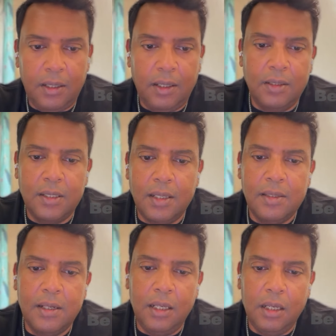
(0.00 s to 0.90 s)
and is
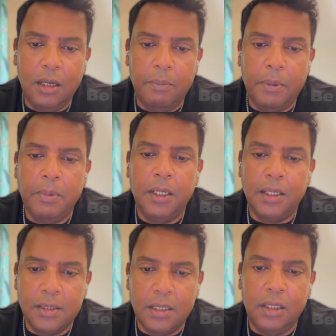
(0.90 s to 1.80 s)
considering a public
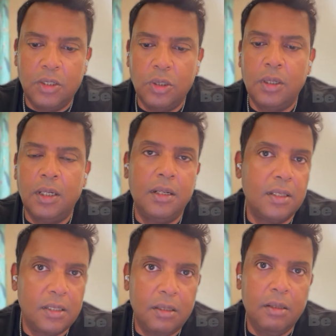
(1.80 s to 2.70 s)
consultation to
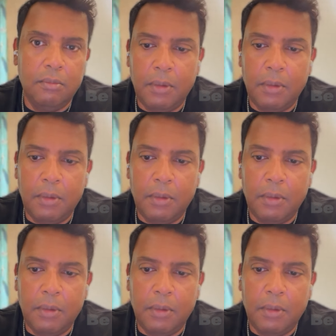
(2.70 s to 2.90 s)
address